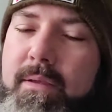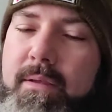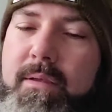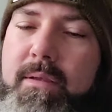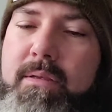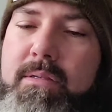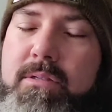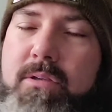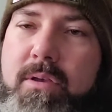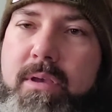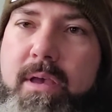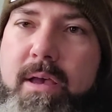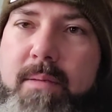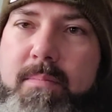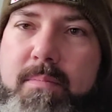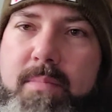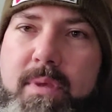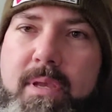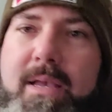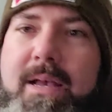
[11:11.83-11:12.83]
So,
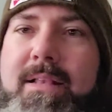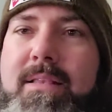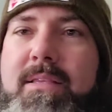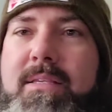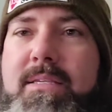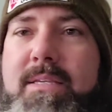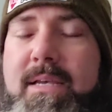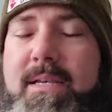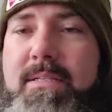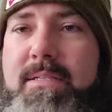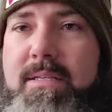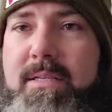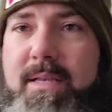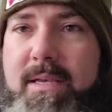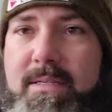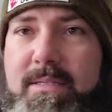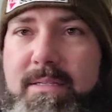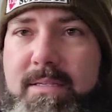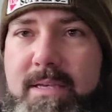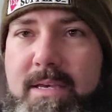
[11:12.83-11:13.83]
yep, got the test the
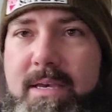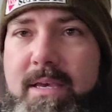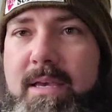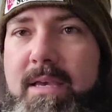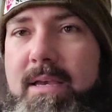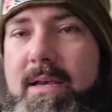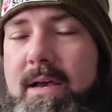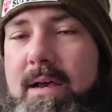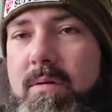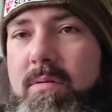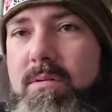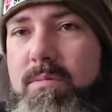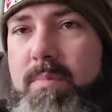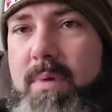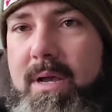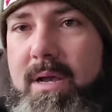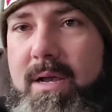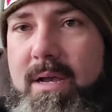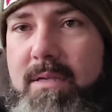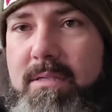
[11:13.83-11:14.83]
next day. I was
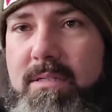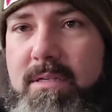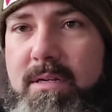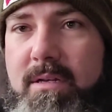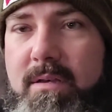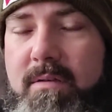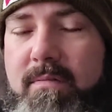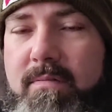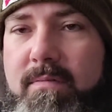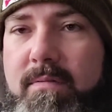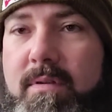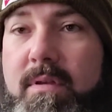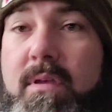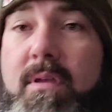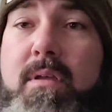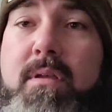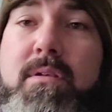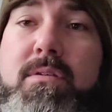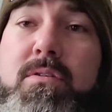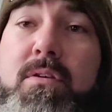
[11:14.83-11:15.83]
positive.
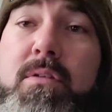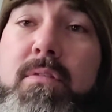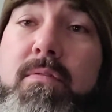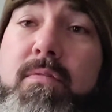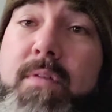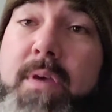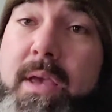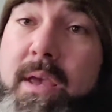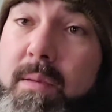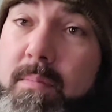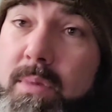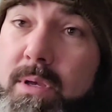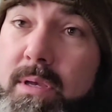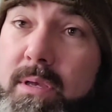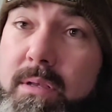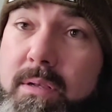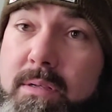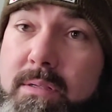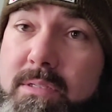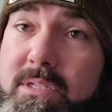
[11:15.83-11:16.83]
Took the
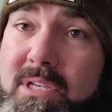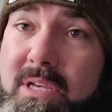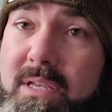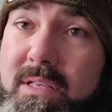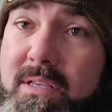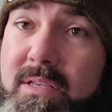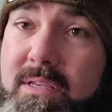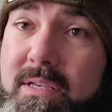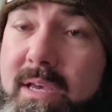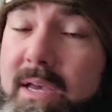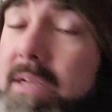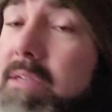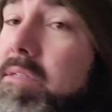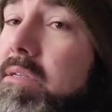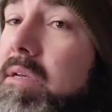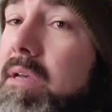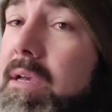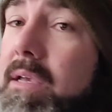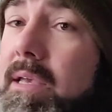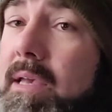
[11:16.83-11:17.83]
family to get the test.
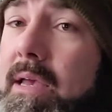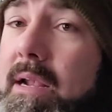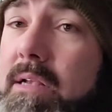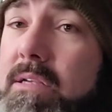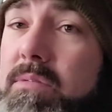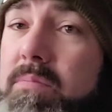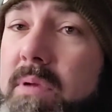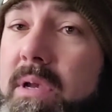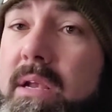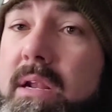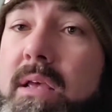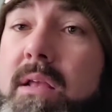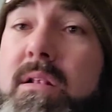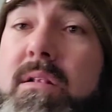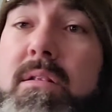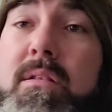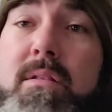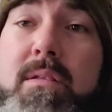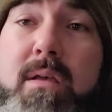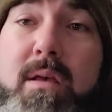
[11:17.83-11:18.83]
I can't explain it.
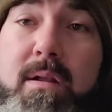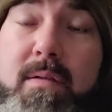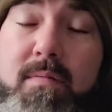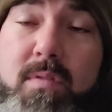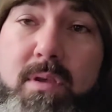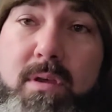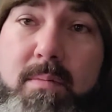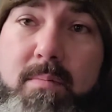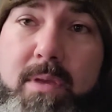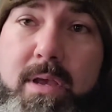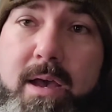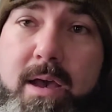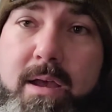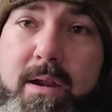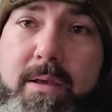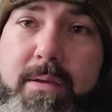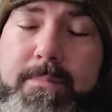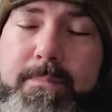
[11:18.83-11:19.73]
None of them got it.